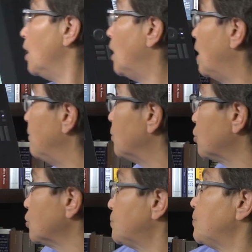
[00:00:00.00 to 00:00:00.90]
Um,
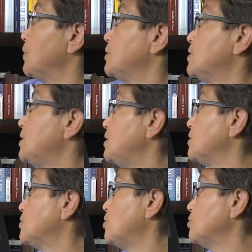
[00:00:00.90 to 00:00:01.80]
Hirschsprung's disease
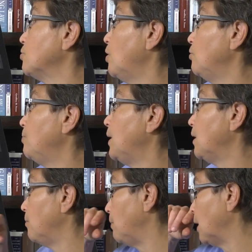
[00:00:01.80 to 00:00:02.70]
is also called
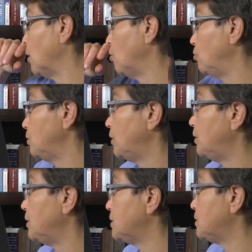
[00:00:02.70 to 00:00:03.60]
me megacolon,
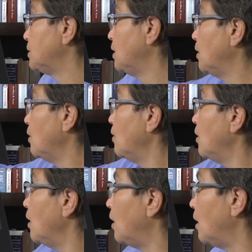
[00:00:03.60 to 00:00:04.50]
and this
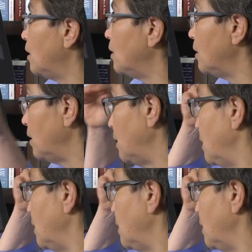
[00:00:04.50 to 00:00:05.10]
uh,